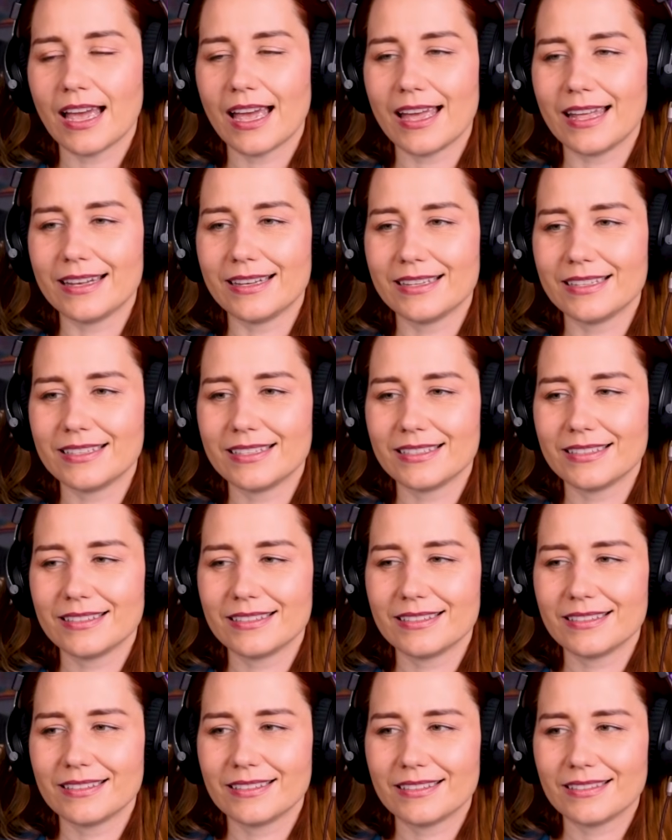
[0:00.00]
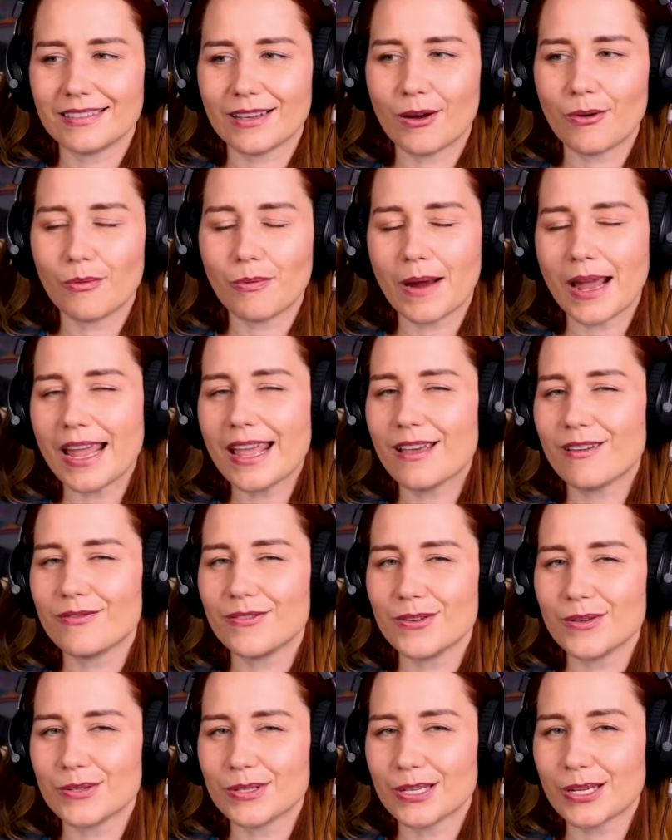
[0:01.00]
and a way of
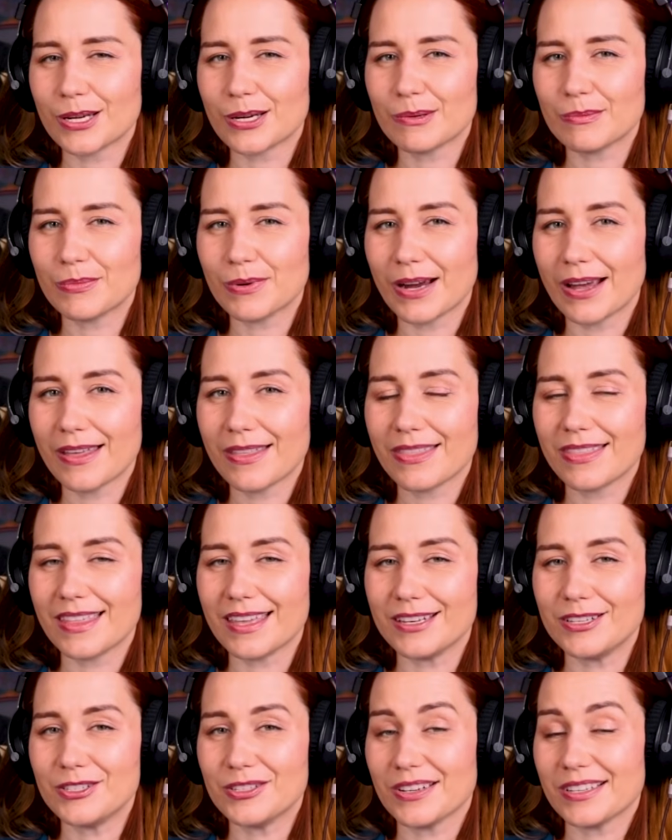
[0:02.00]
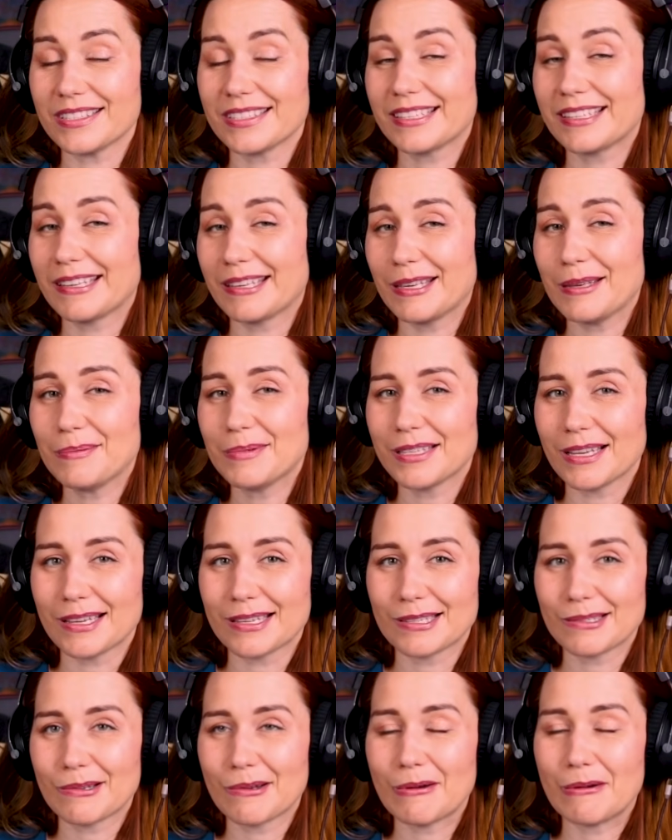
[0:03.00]
using her breath that just keeps
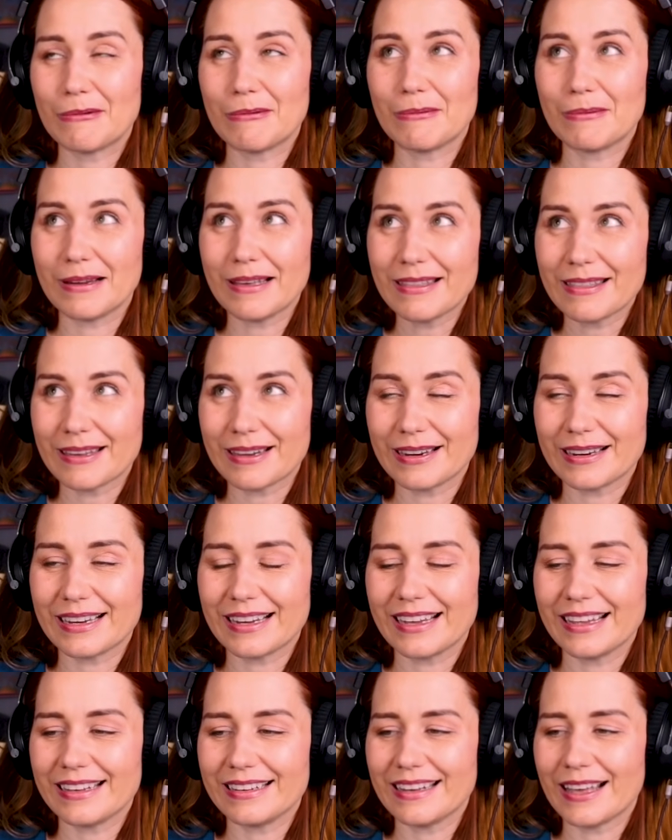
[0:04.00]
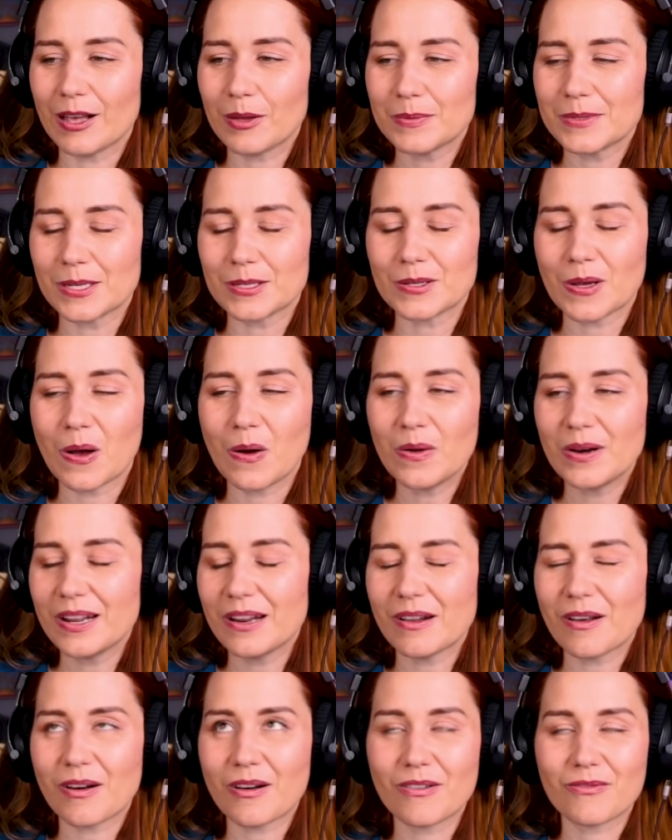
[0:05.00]
us with her. It helps us hone
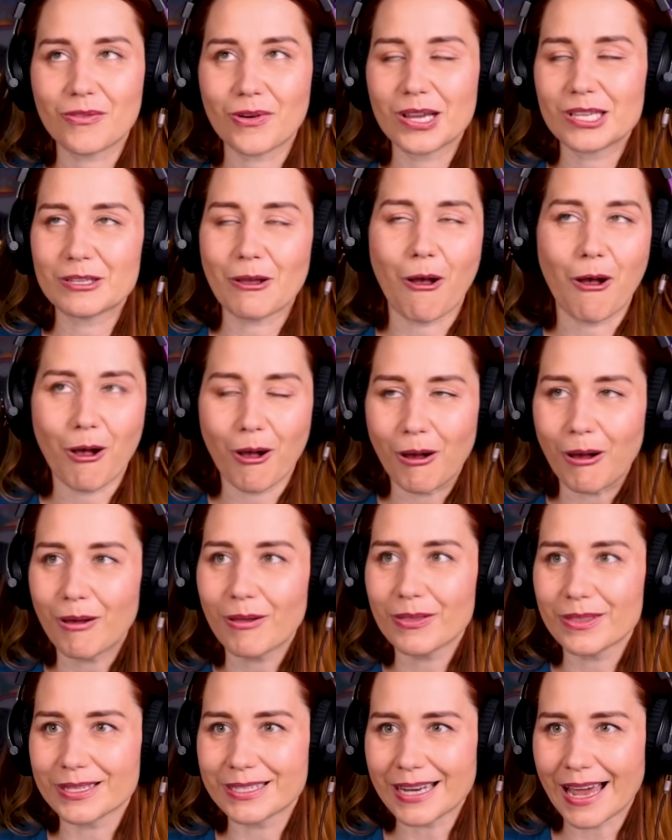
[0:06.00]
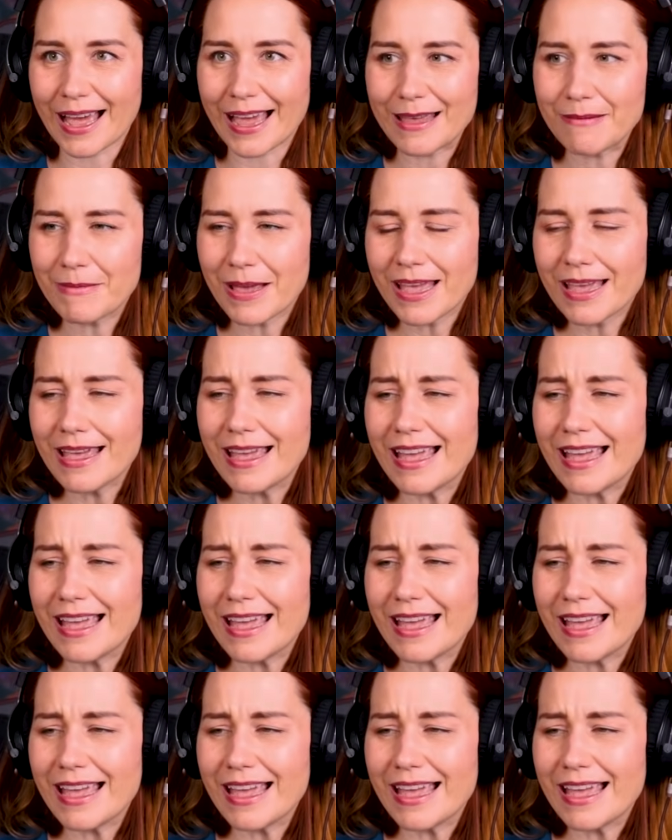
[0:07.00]
in on her voice all the time.